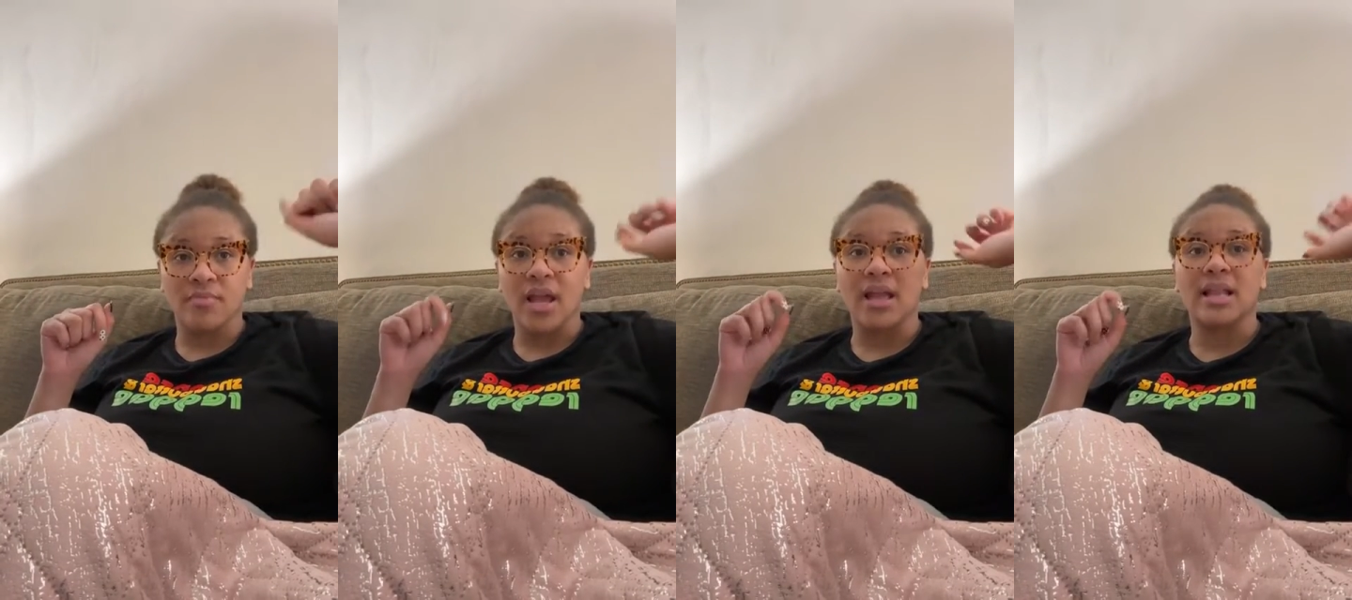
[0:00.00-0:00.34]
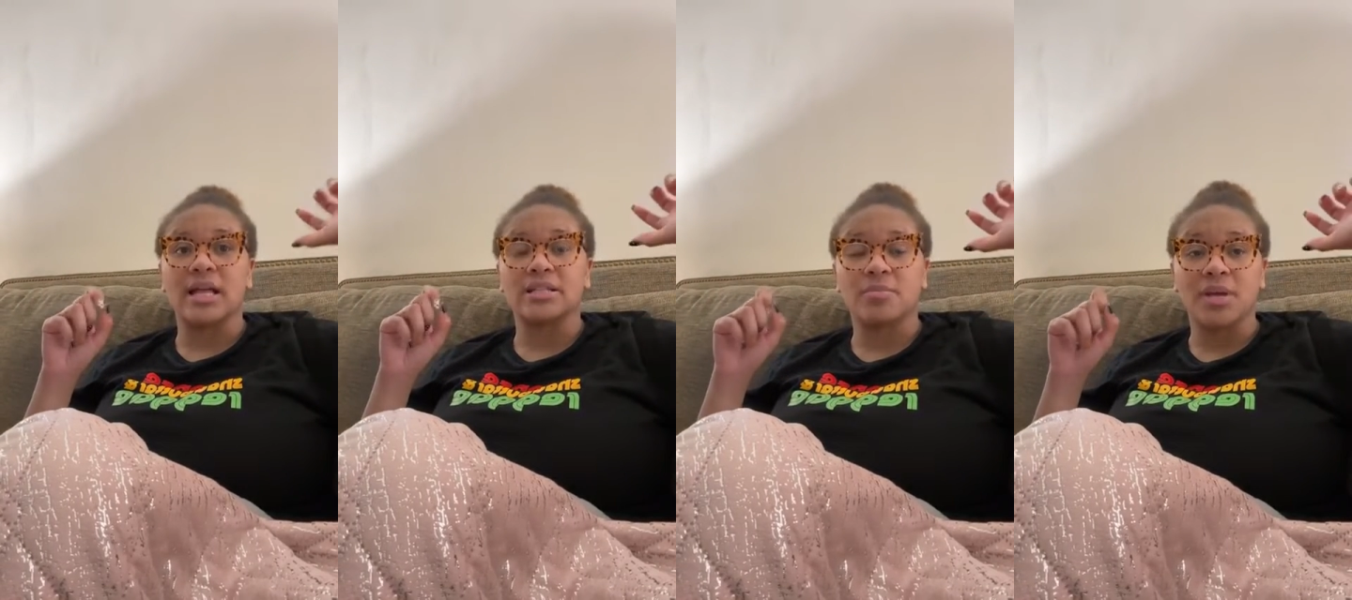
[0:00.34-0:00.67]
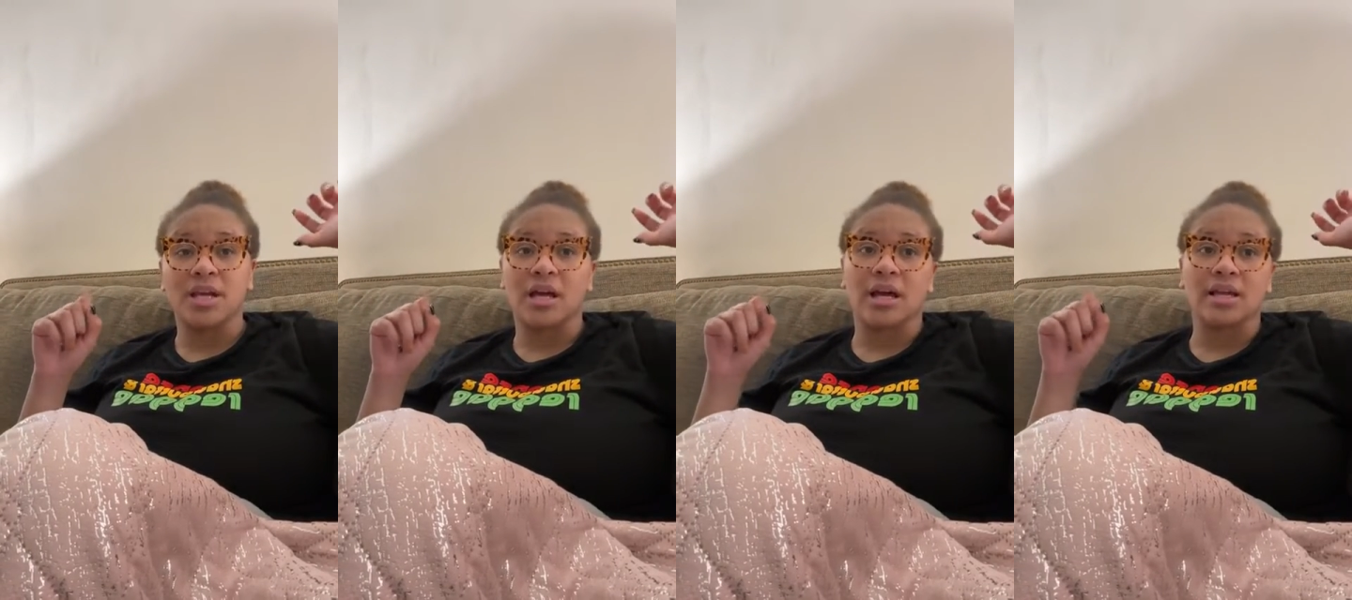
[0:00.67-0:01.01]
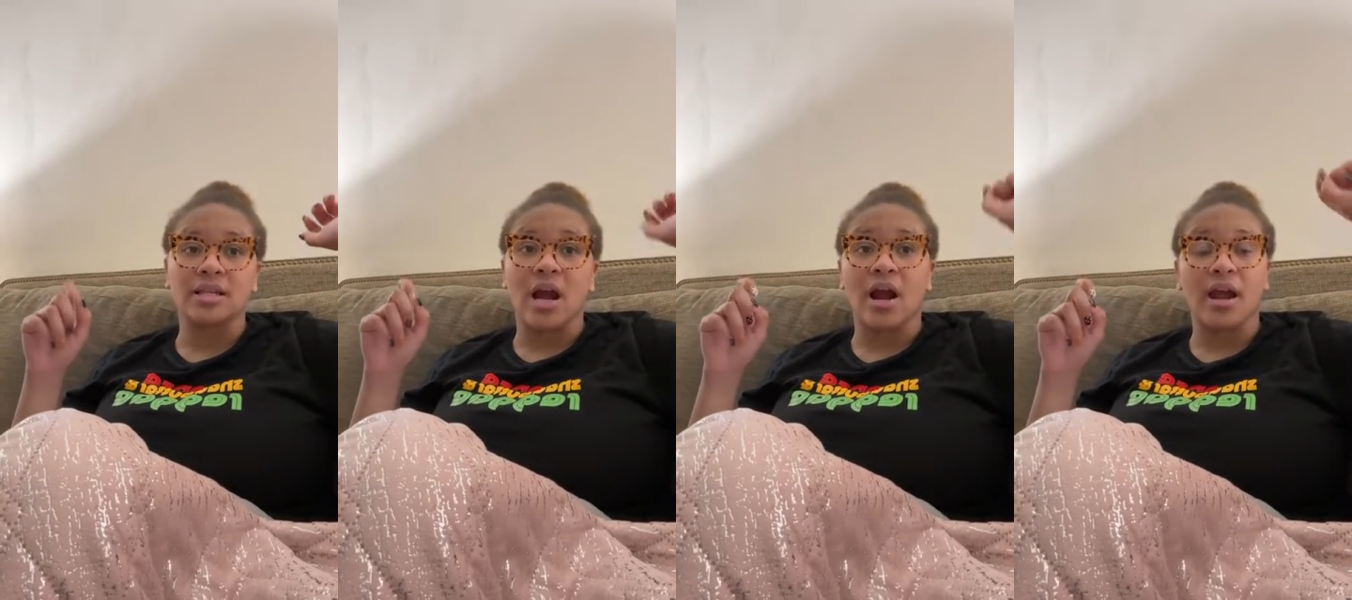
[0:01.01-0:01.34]
And that's
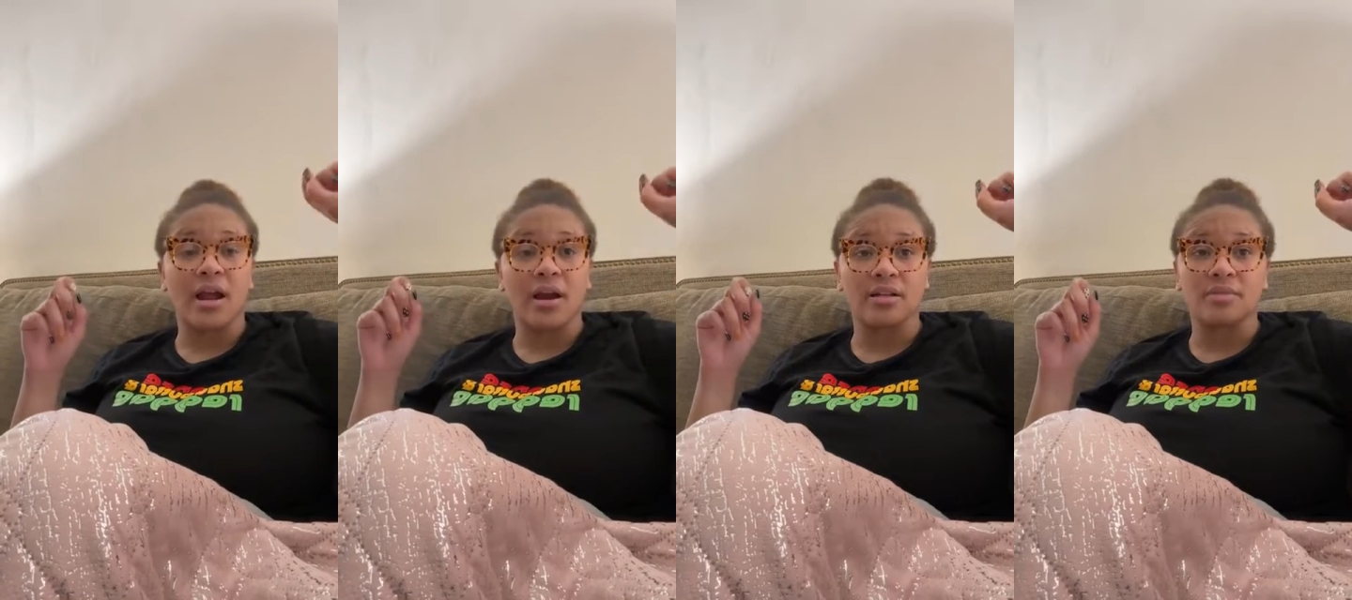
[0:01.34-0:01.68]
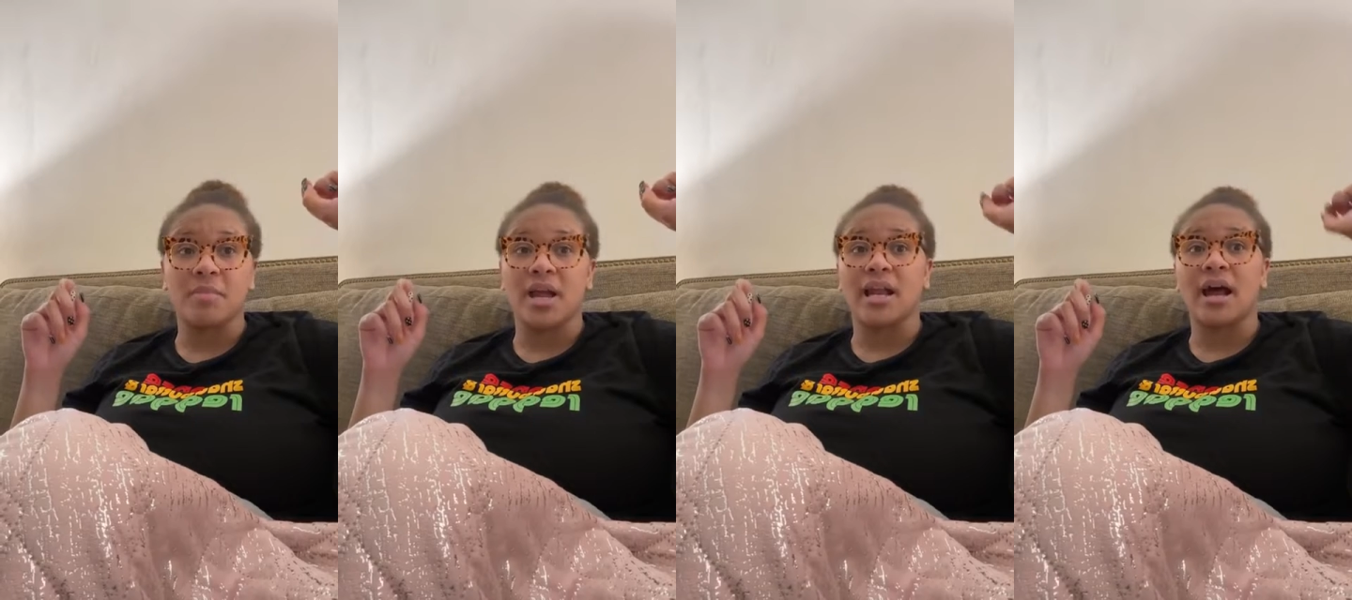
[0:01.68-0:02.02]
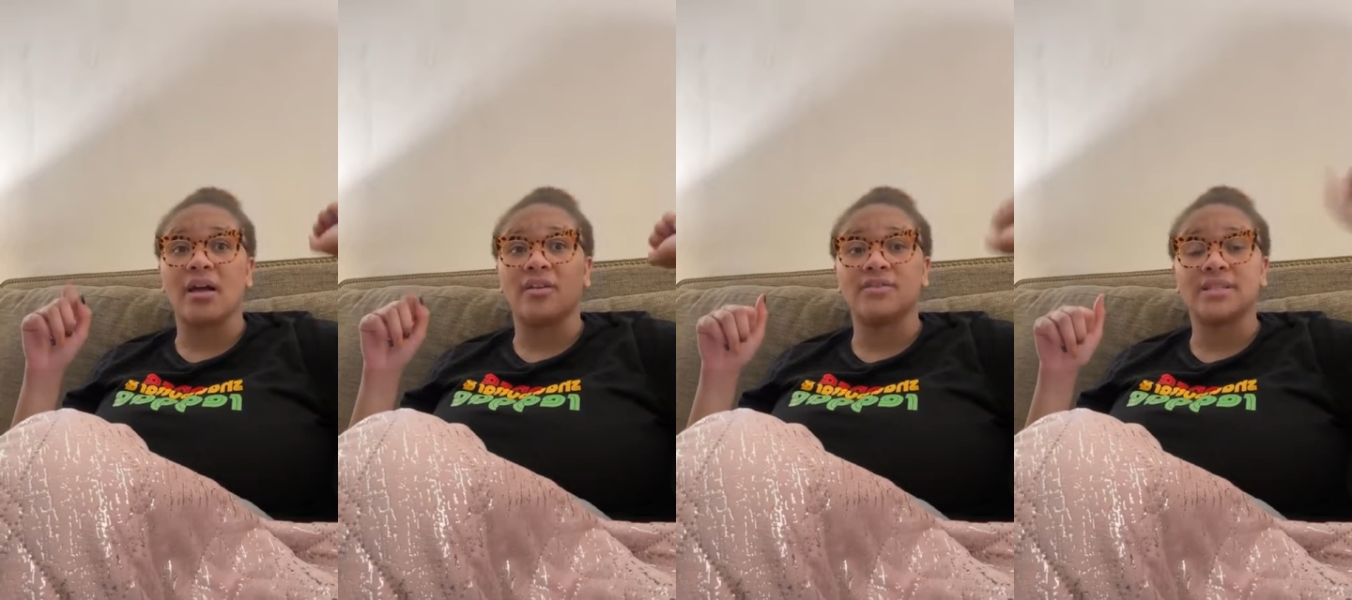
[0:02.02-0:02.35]
because our hair is made out of